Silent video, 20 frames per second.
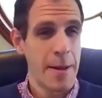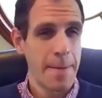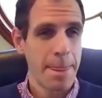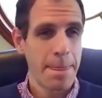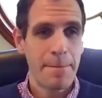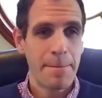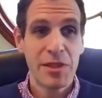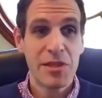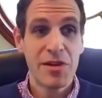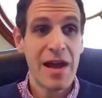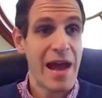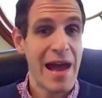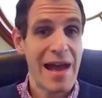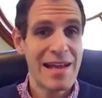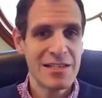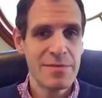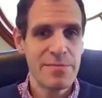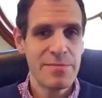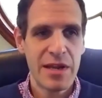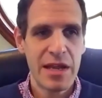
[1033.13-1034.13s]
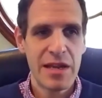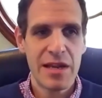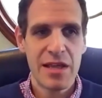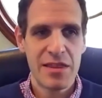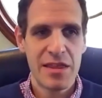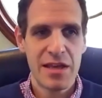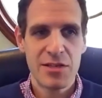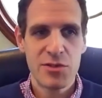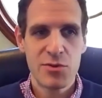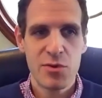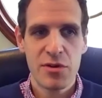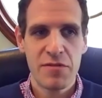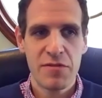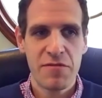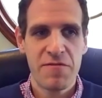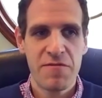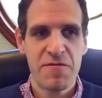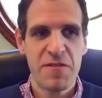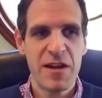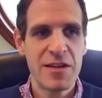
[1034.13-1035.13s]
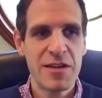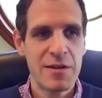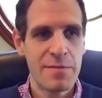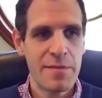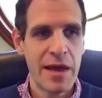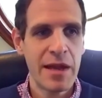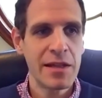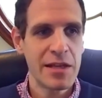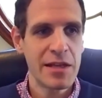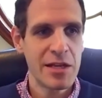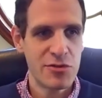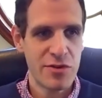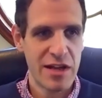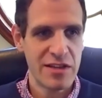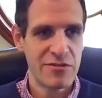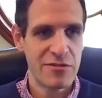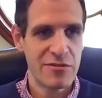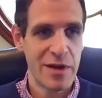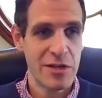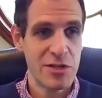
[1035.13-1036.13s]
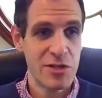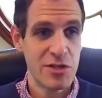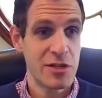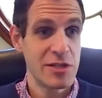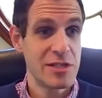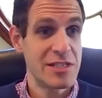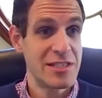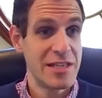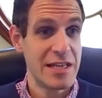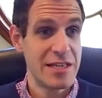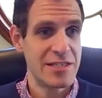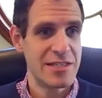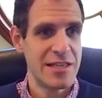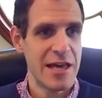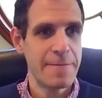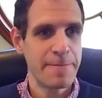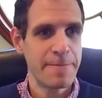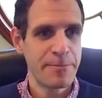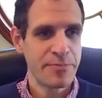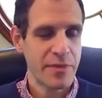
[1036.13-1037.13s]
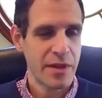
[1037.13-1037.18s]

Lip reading: But there hasn't been anything sort of fundamentally transformational since then.